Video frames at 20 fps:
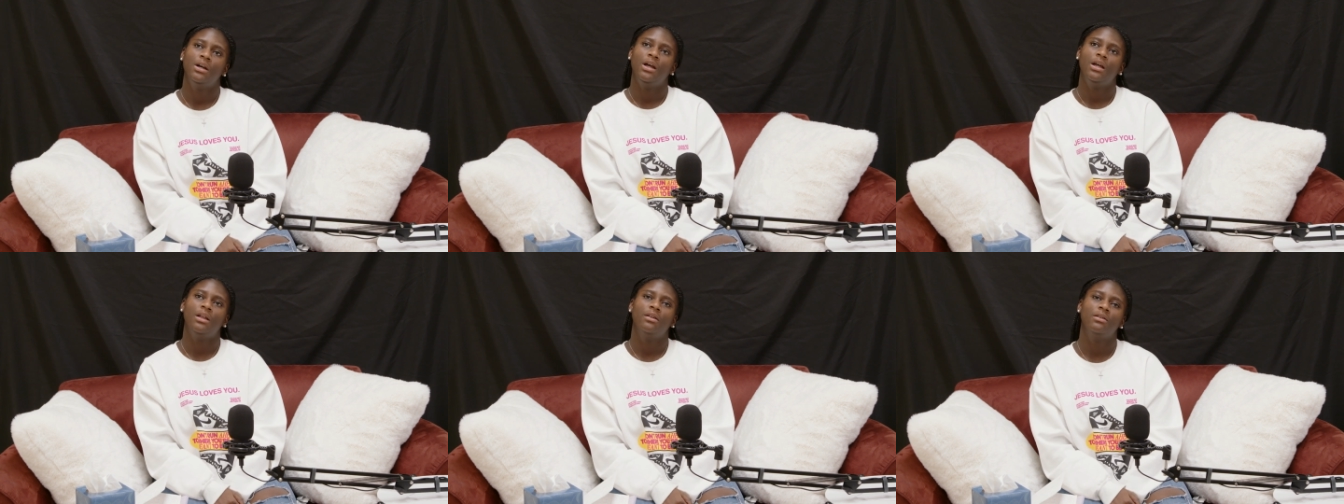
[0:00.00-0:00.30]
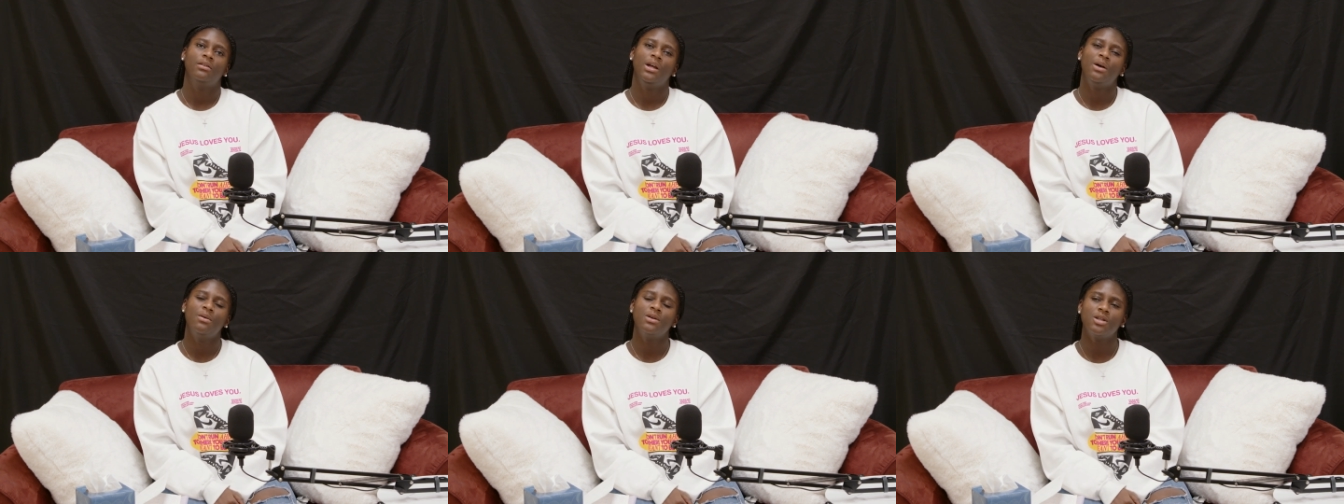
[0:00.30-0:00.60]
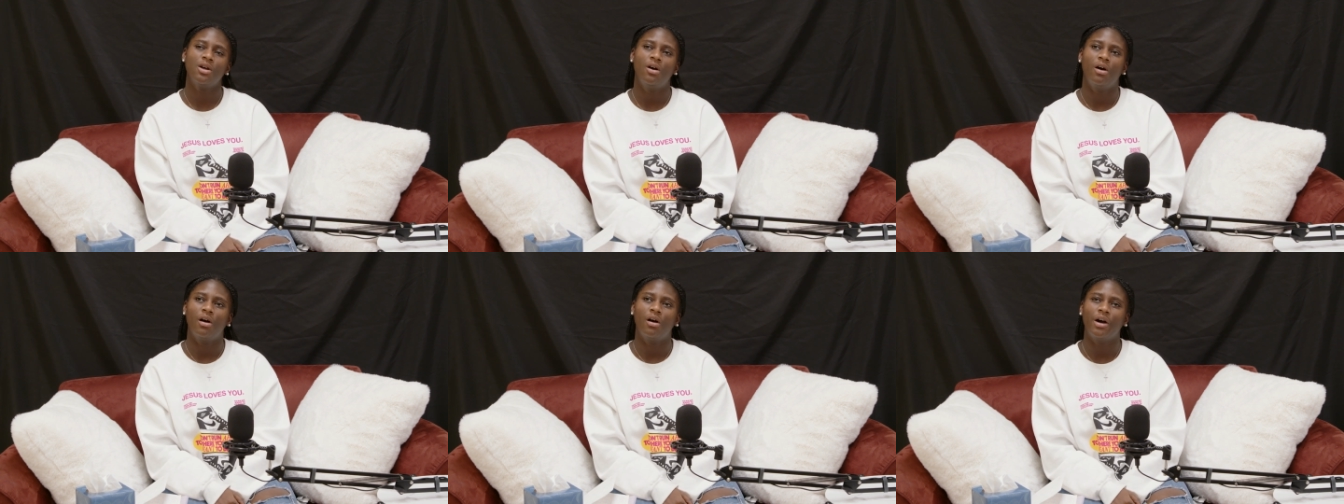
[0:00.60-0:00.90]
it was a
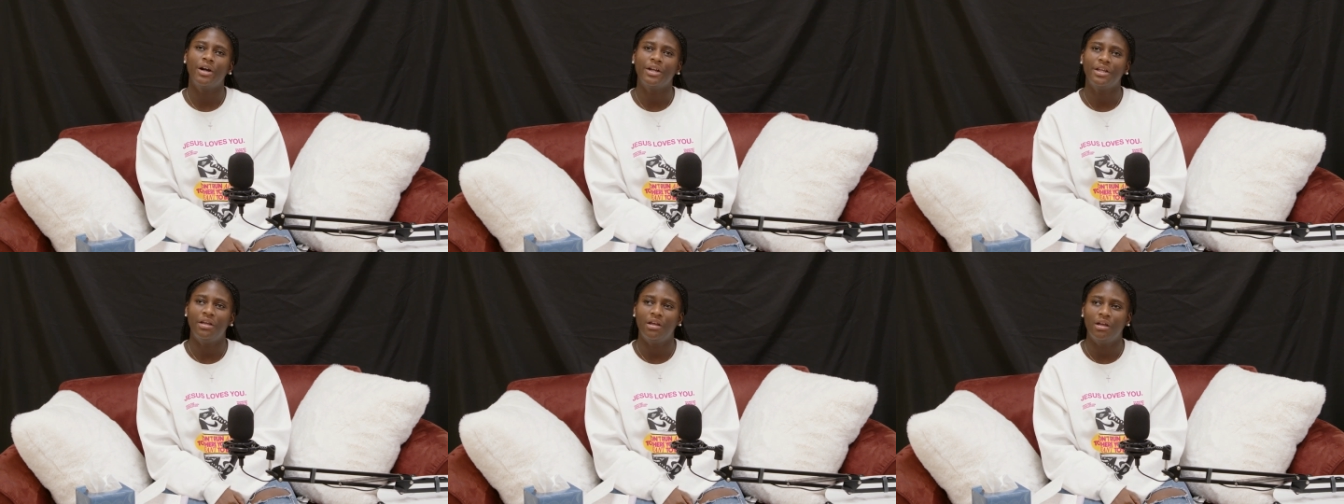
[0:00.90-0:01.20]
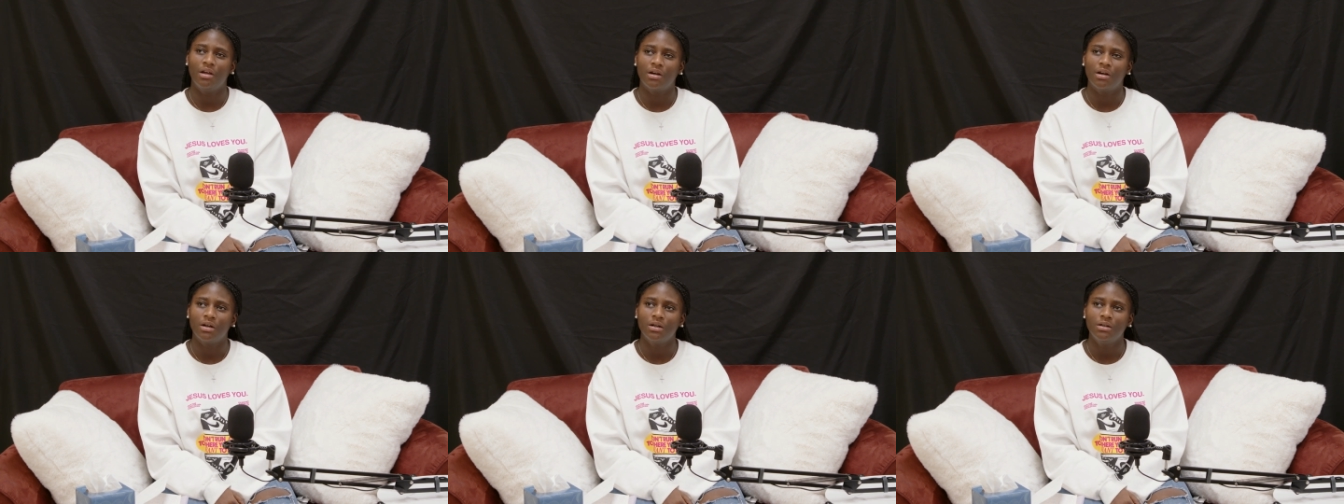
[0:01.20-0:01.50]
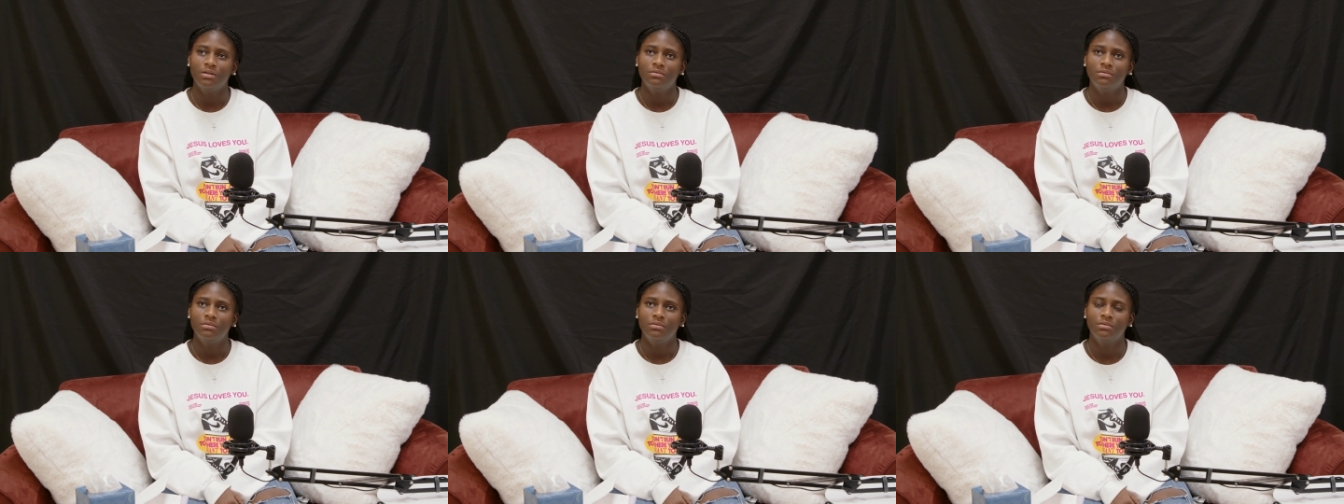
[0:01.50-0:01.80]
hard year
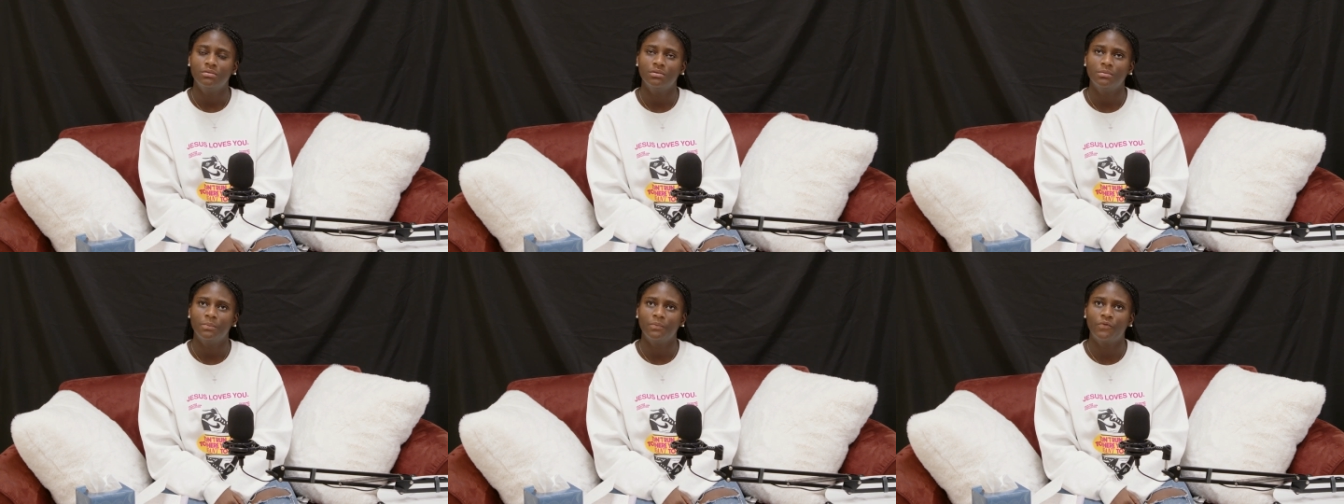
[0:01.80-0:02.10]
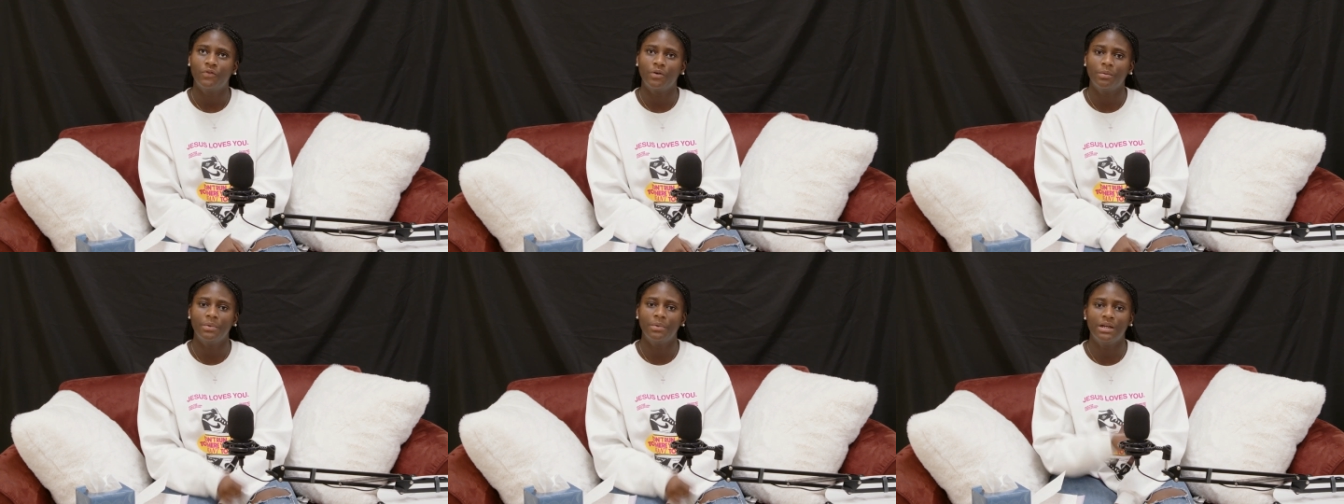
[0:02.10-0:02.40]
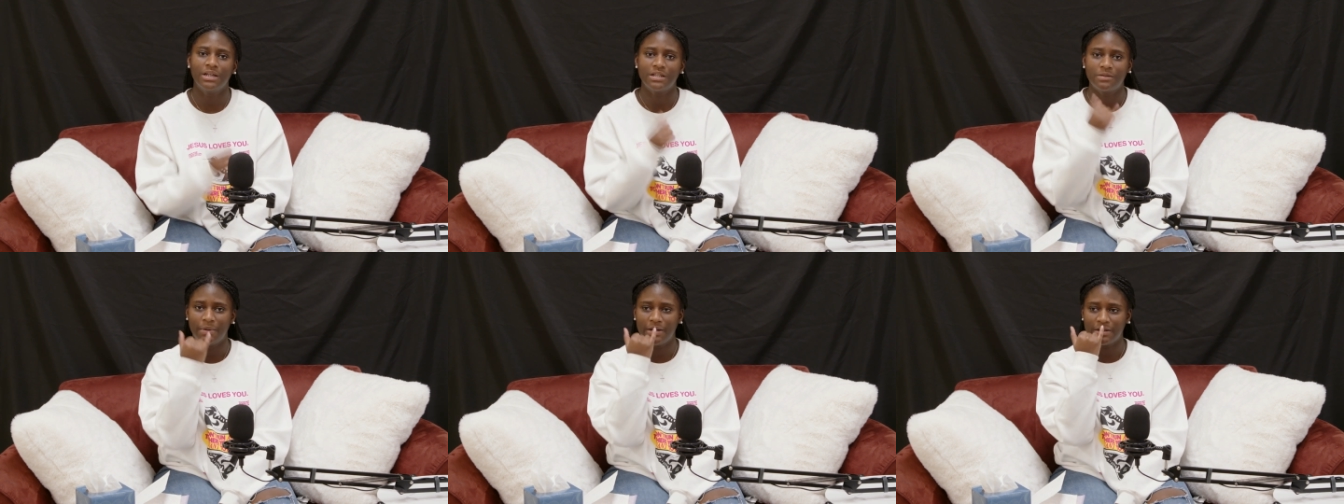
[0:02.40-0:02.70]
for me,
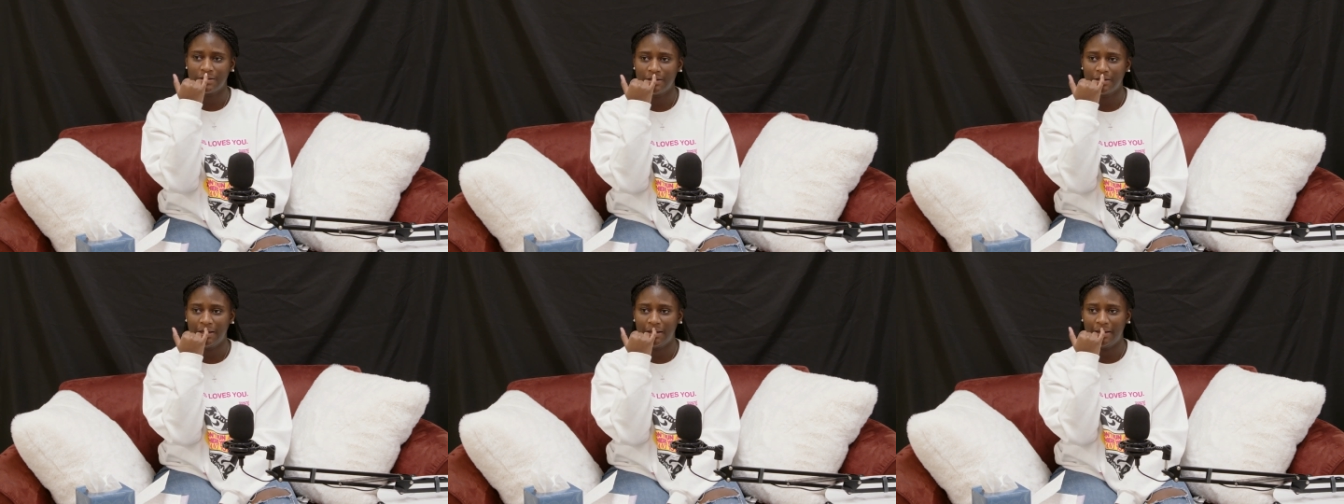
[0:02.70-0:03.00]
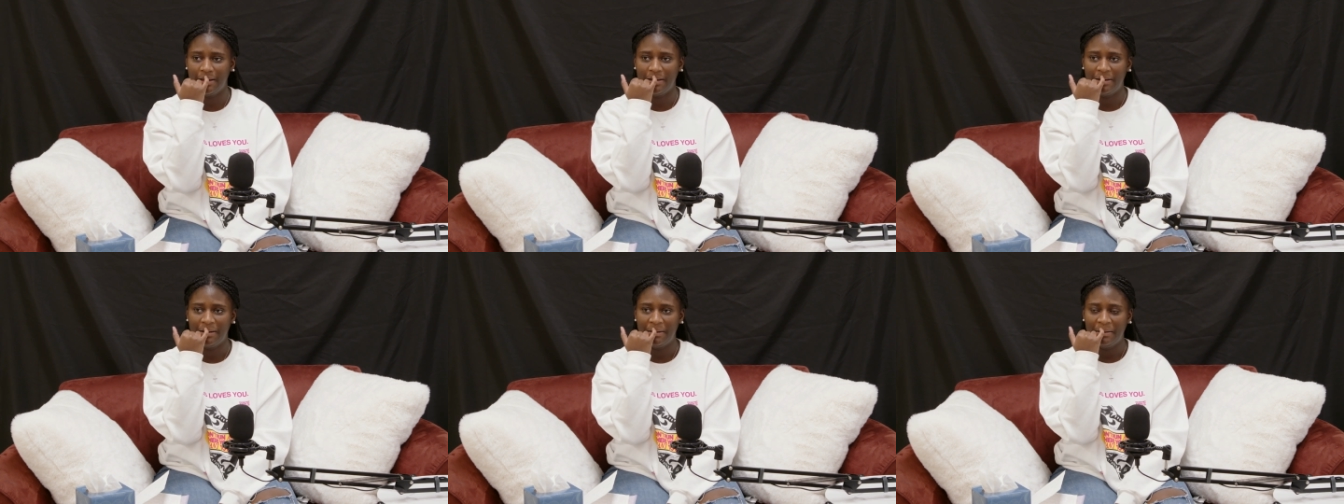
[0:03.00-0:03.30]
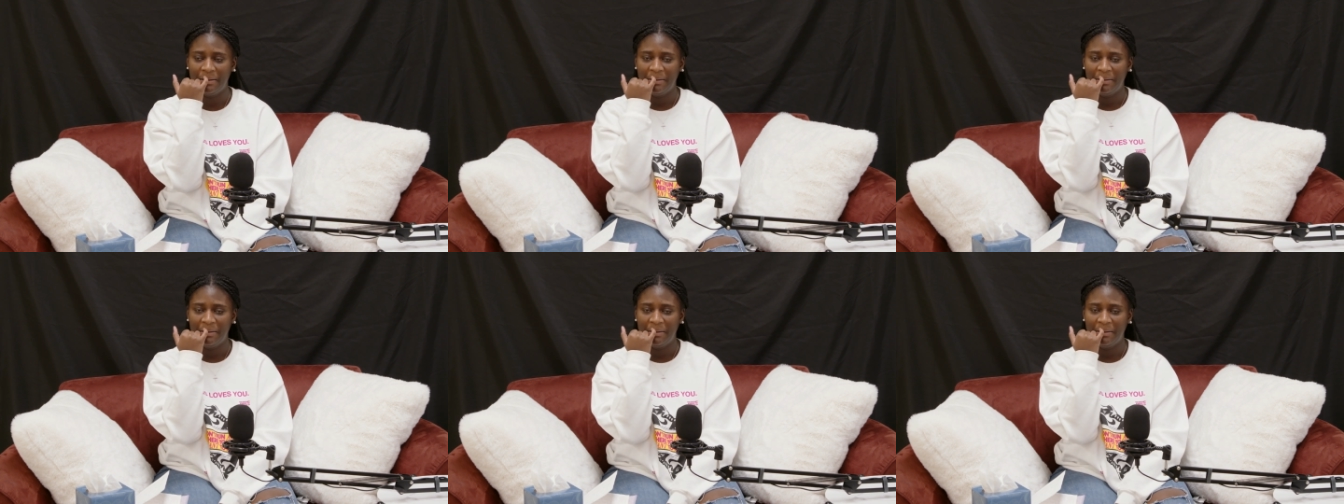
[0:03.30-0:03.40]
especially